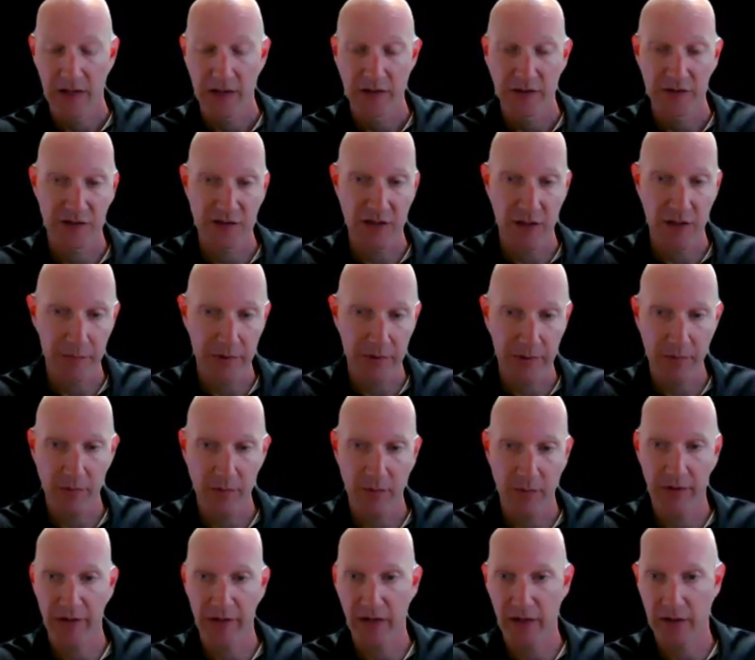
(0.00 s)
Some
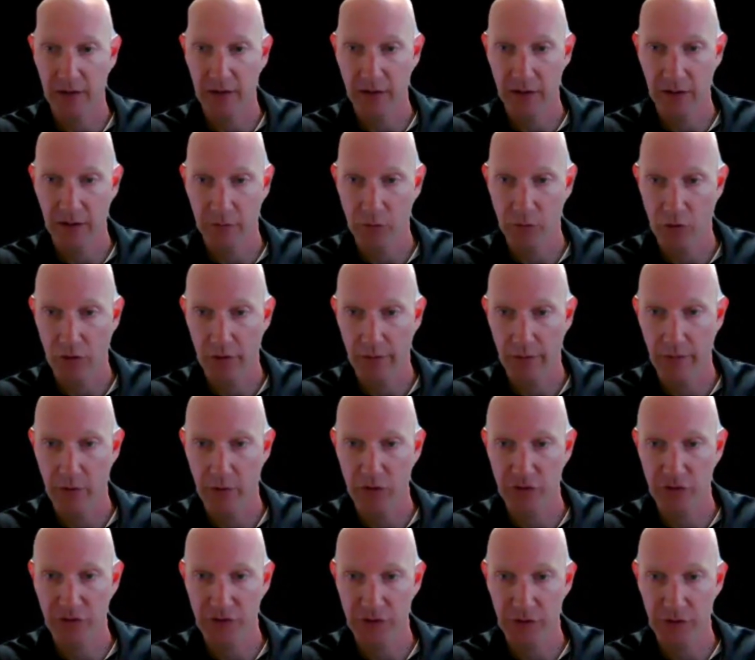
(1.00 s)
people get a little more
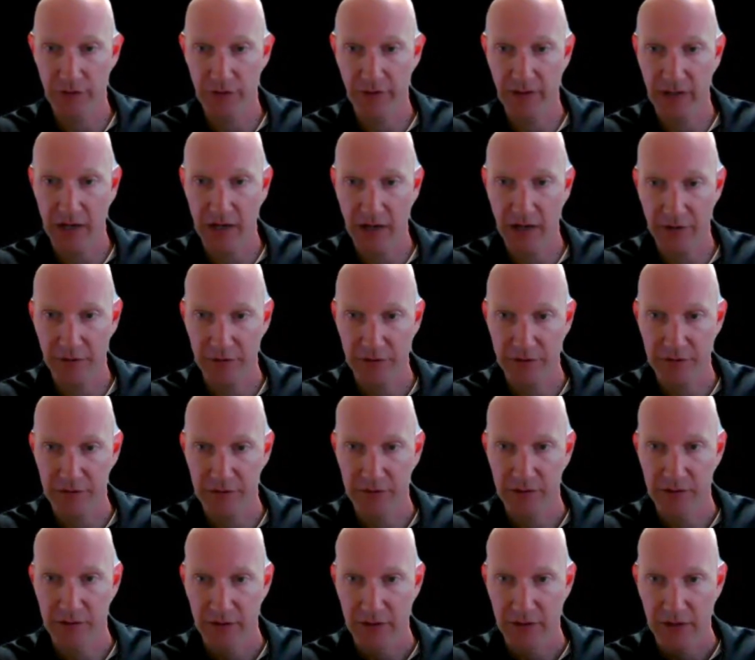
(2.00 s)
emotional than
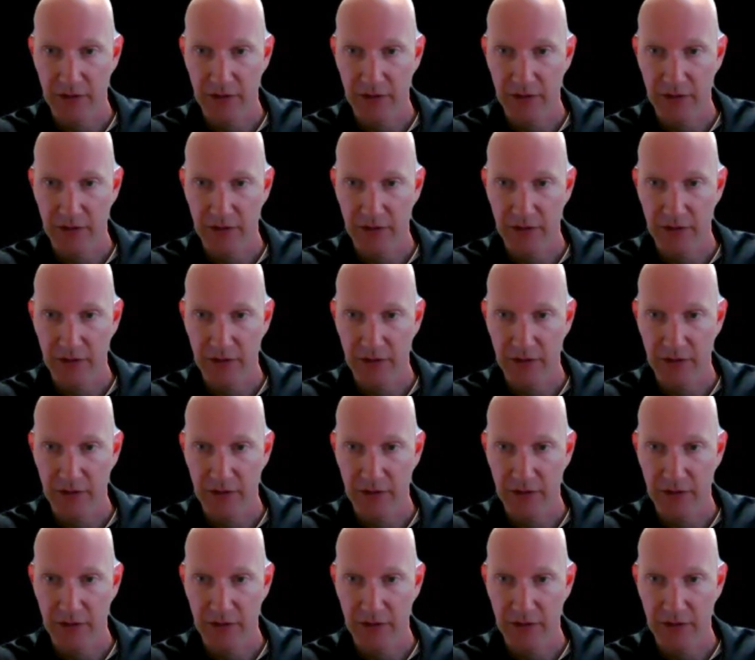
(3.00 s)
others.